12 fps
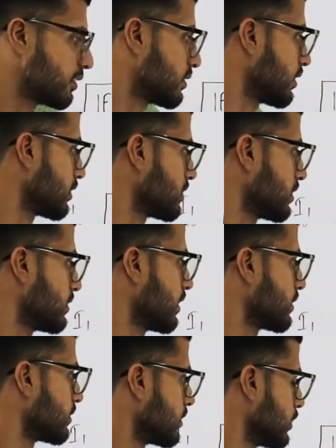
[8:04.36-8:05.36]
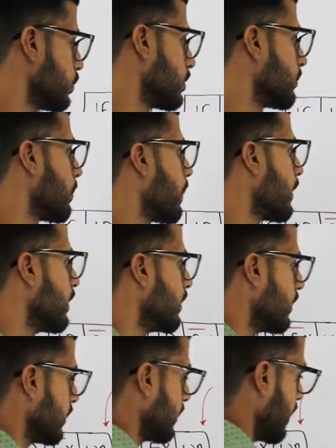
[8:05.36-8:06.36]
instruction's execute.
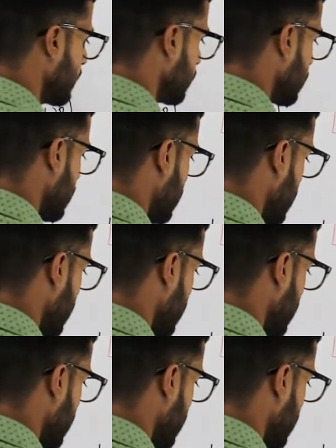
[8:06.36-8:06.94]
Then we are